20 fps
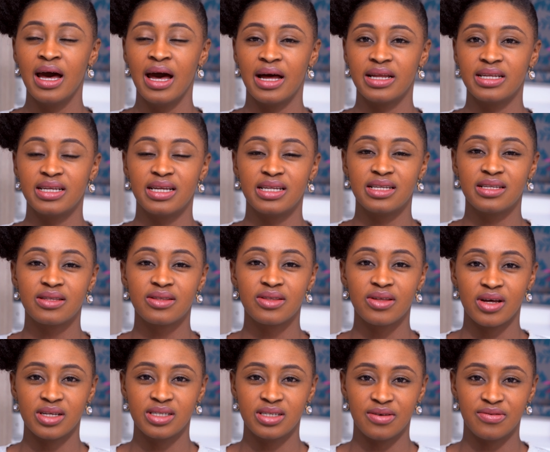and then
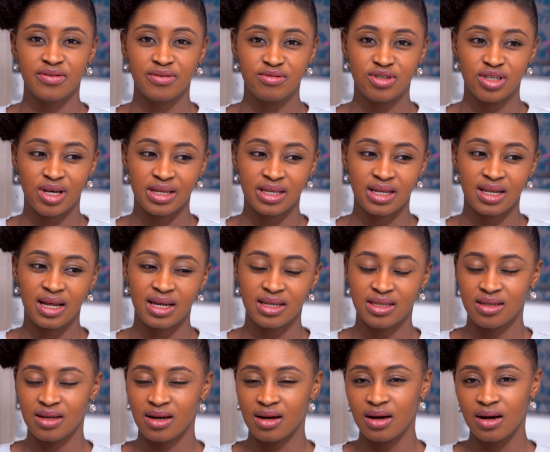30th of Jan they're like,
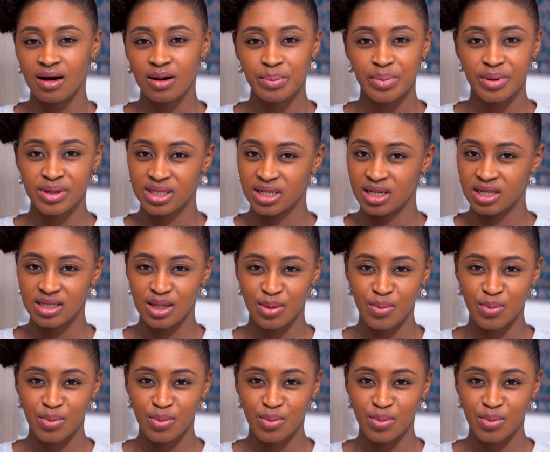nah, I've done this,